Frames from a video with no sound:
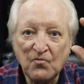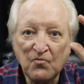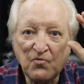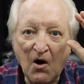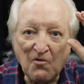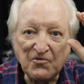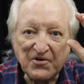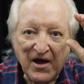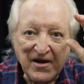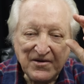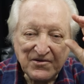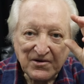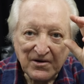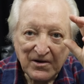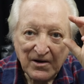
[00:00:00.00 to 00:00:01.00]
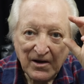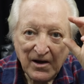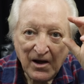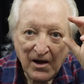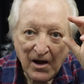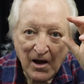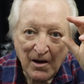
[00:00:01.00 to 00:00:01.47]
rotate
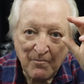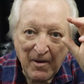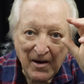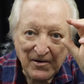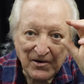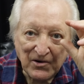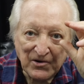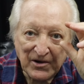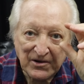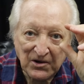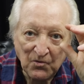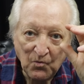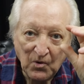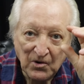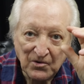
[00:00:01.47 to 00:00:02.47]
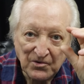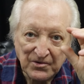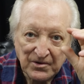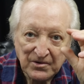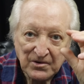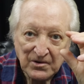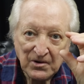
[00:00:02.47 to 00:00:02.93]
about a little
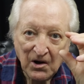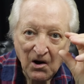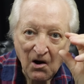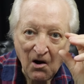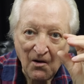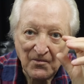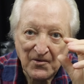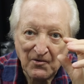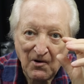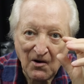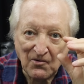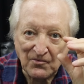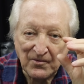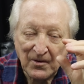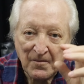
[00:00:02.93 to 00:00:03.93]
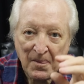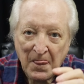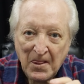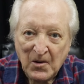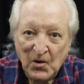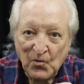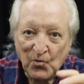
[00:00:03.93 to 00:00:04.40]
world on their own
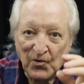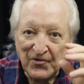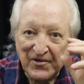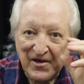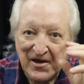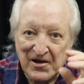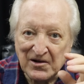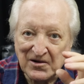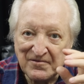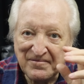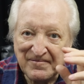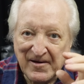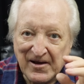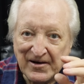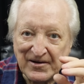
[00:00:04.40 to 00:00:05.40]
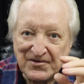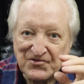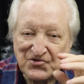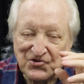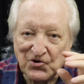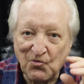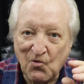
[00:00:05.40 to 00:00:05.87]
with ill
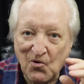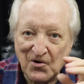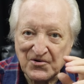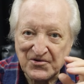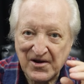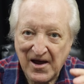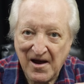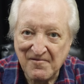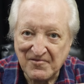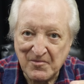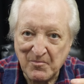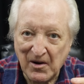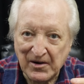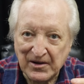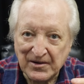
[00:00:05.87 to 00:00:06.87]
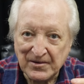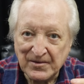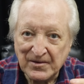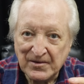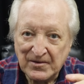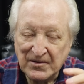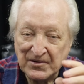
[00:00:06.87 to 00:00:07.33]
feelings towards everybody.
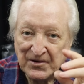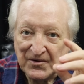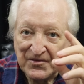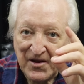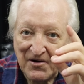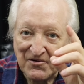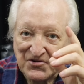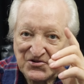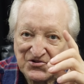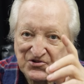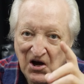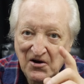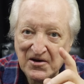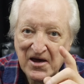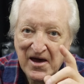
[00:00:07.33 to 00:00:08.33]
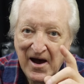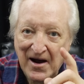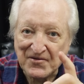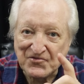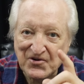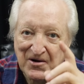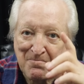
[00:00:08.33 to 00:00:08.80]
They're a
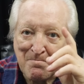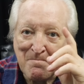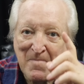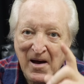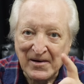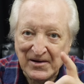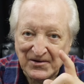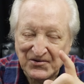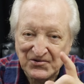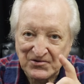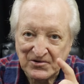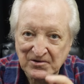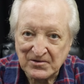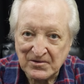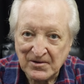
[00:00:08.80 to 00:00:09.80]
psychiatric menace.